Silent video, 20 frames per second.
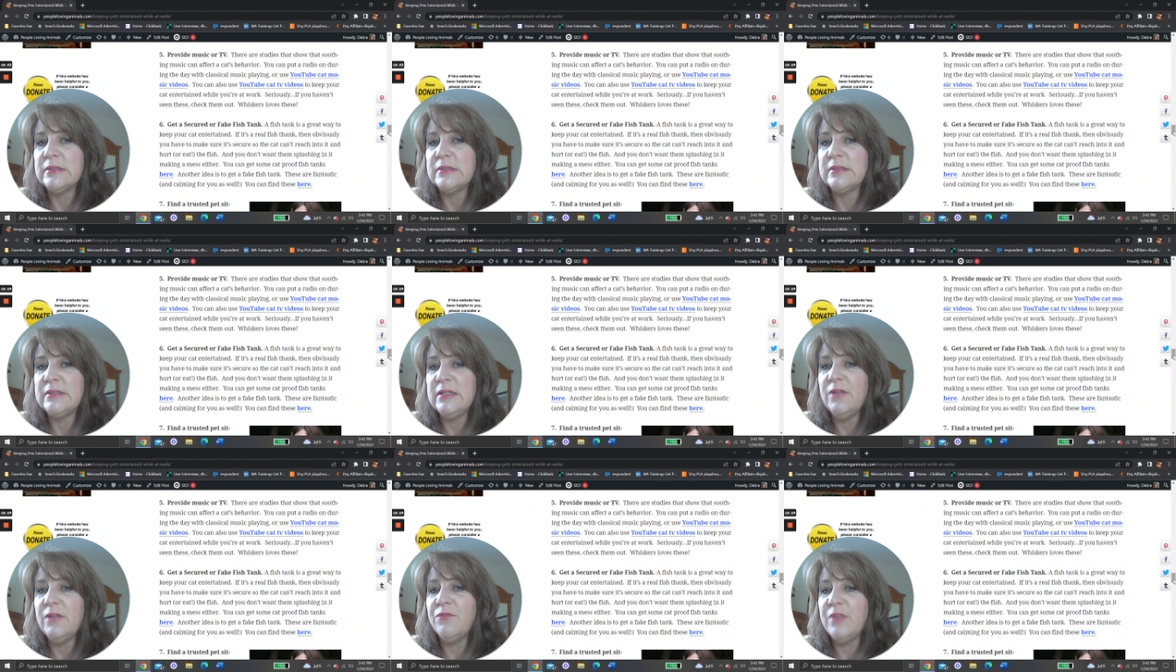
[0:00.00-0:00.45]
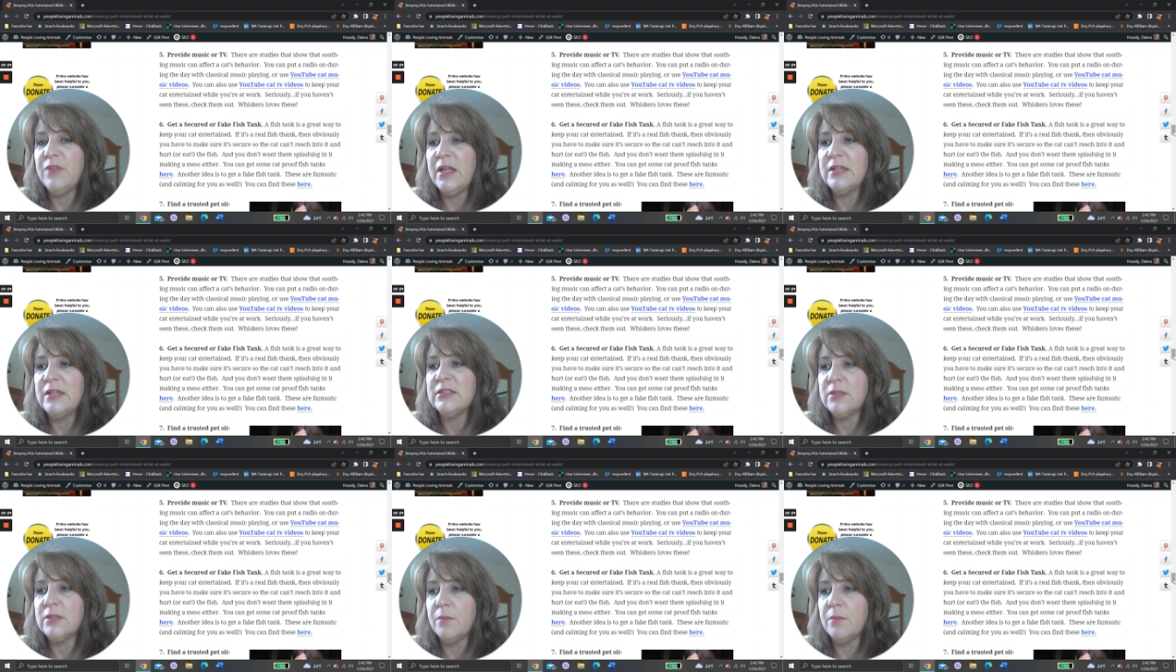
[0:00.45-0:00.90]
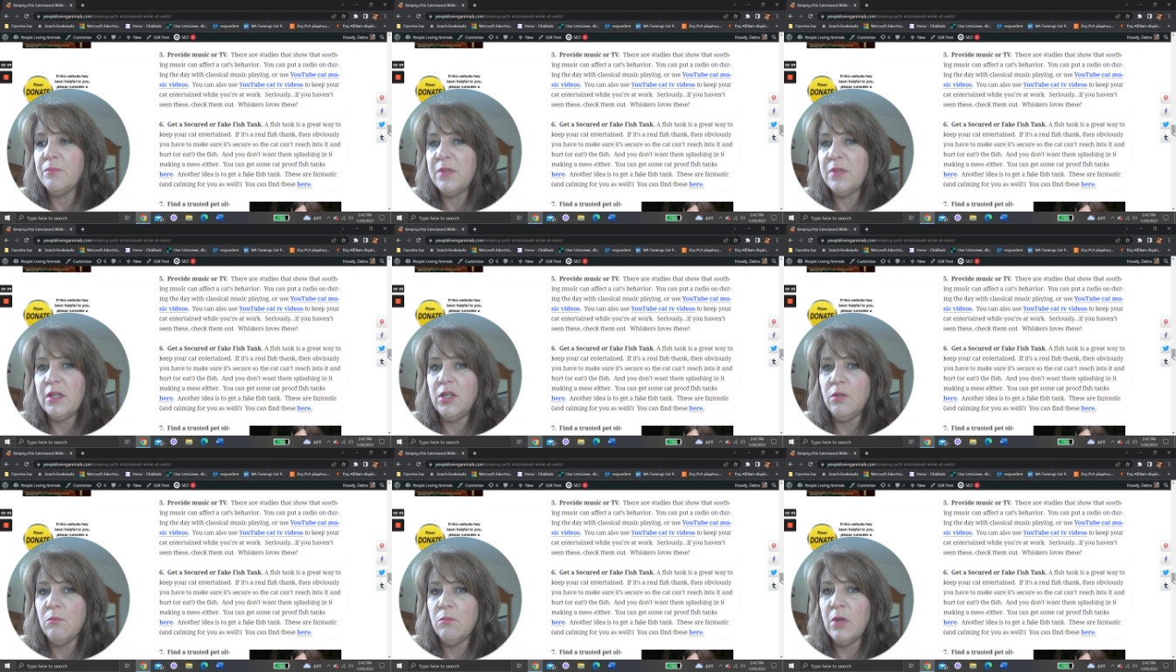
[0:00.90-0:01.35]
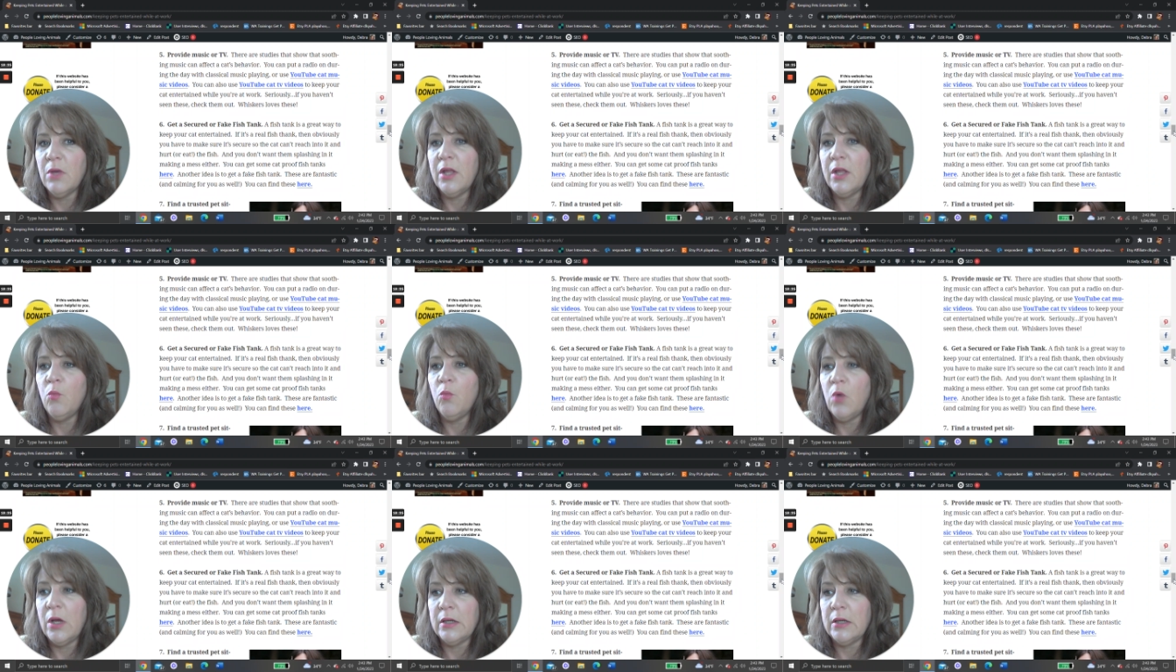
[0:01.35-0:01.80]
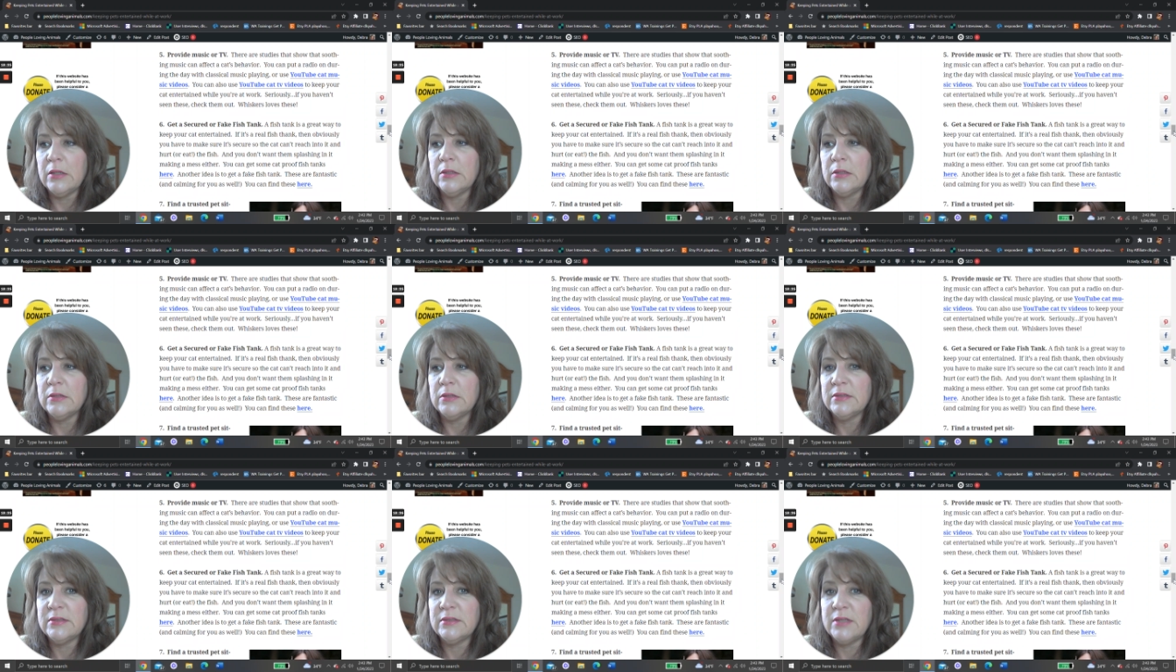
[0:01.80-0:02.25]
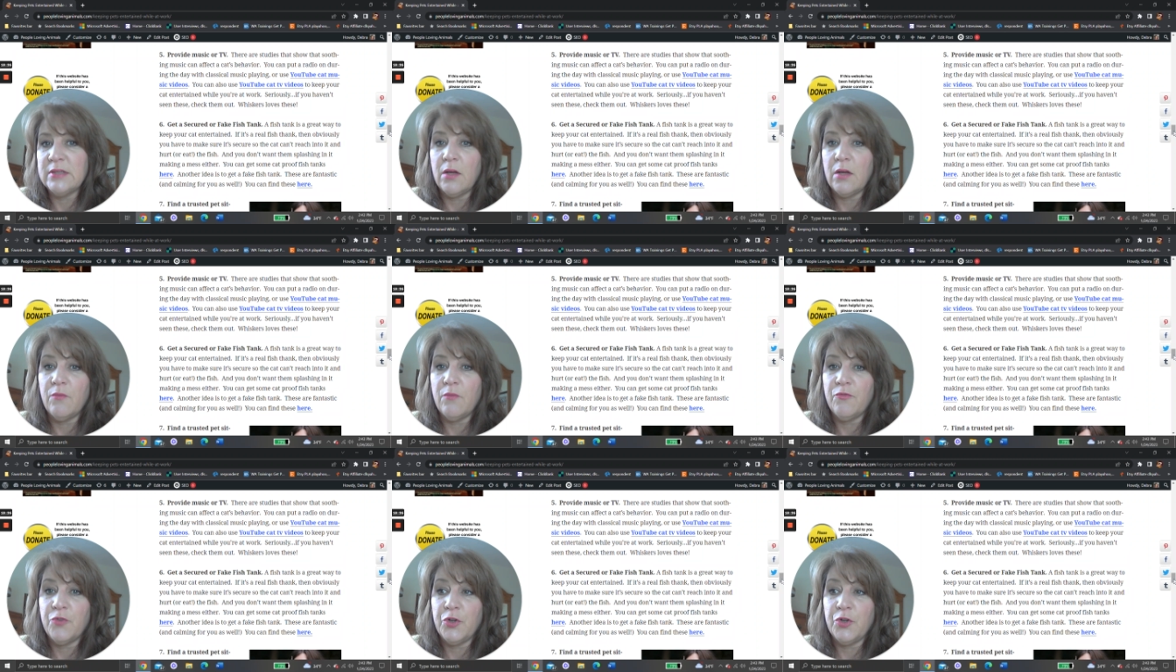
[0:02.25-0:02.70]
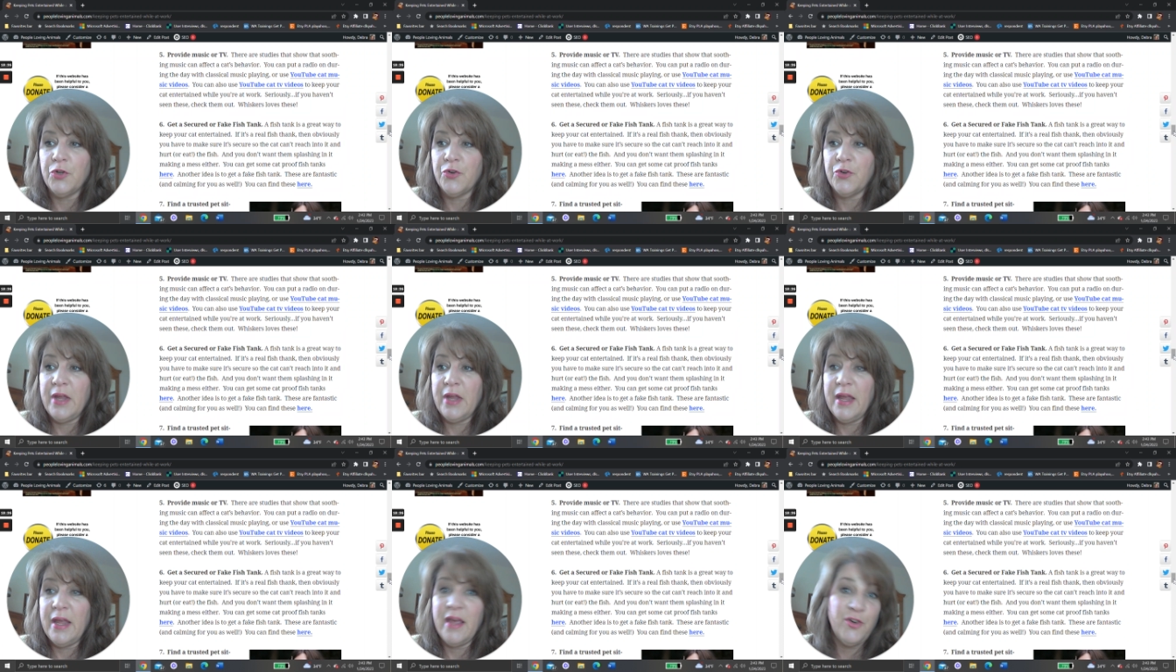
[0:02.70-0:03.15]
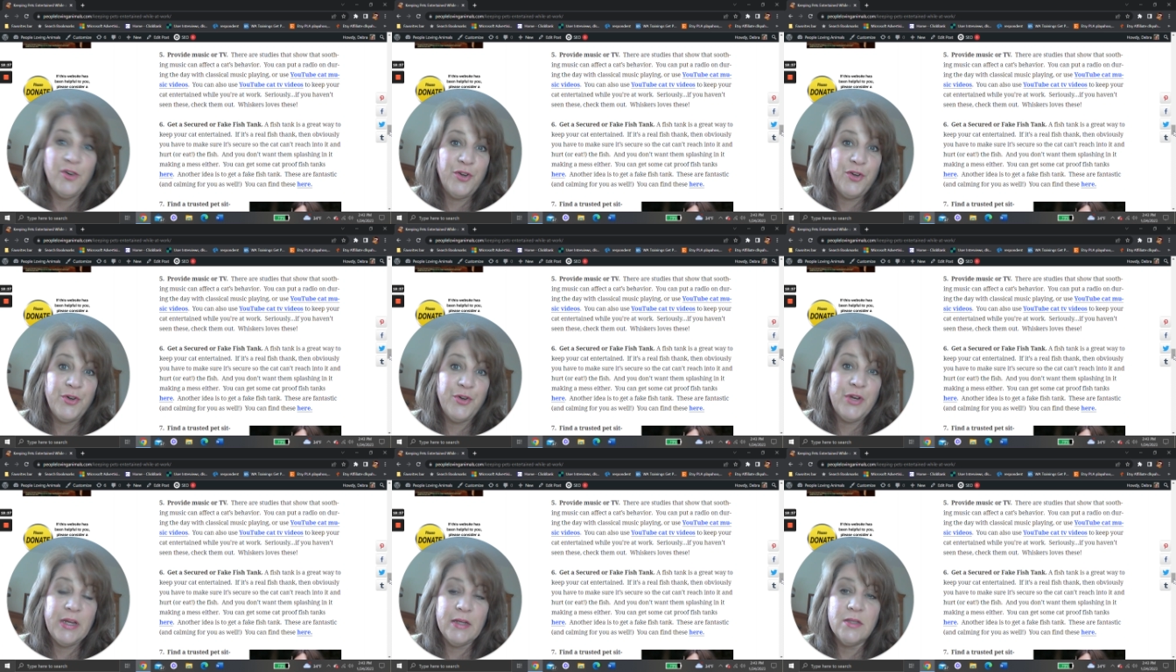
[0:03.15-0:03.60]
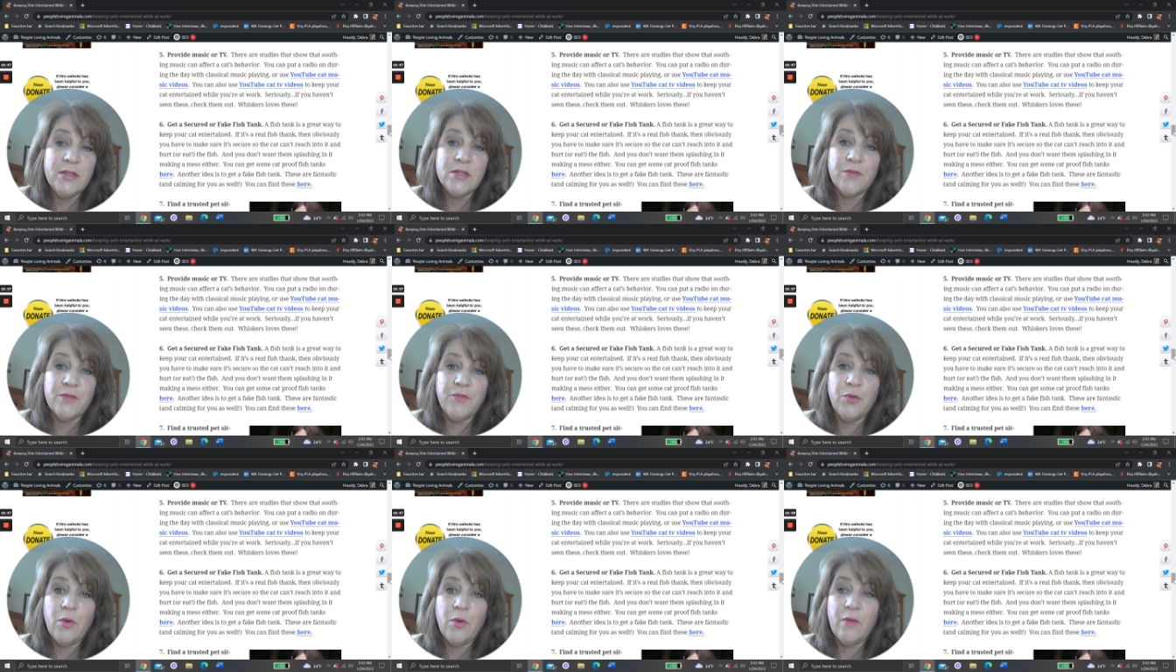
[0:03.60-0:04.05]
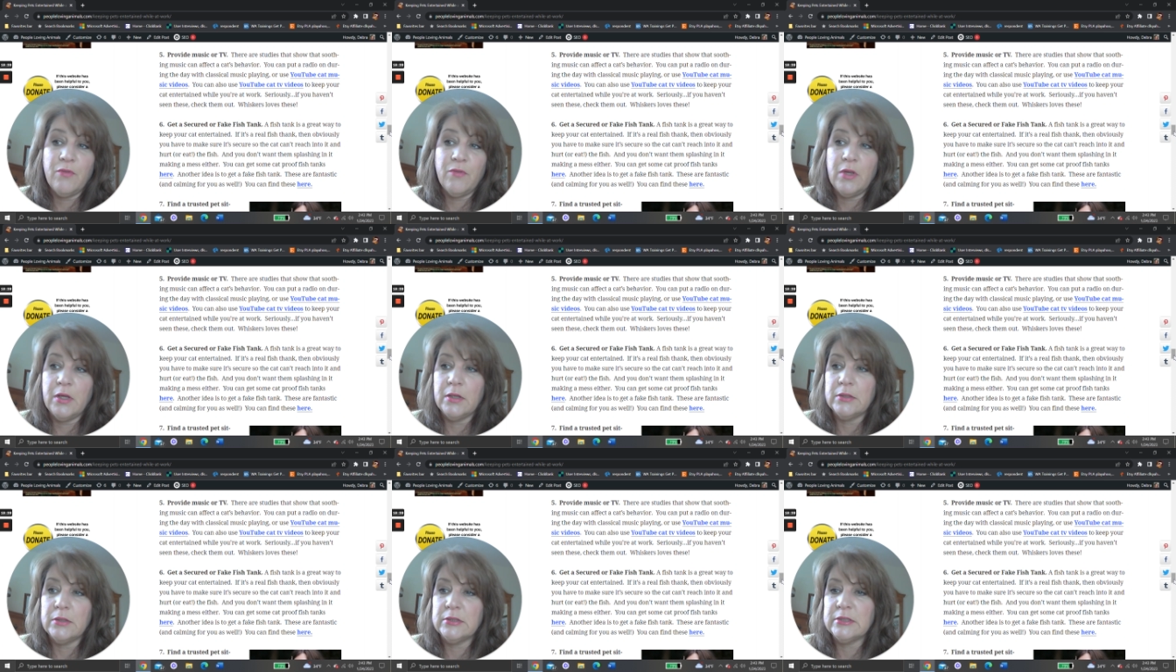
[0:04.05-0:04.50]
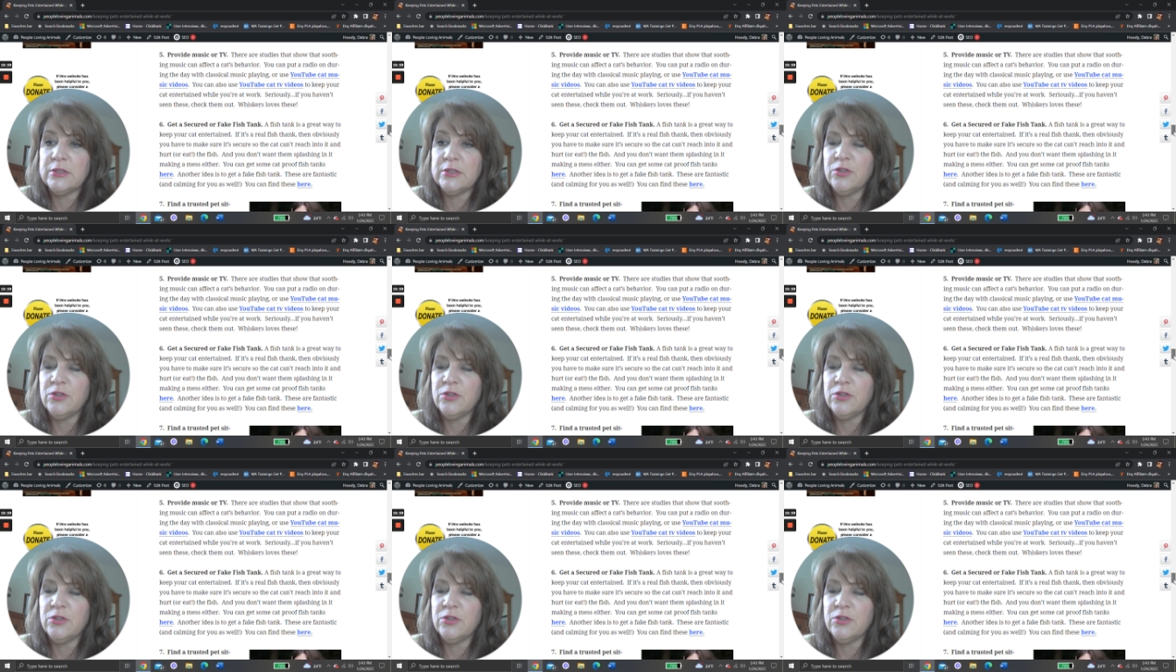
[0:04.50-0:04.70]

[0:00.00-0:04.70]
and see if that's something you might want to set up for your cat or your kids if you have kids.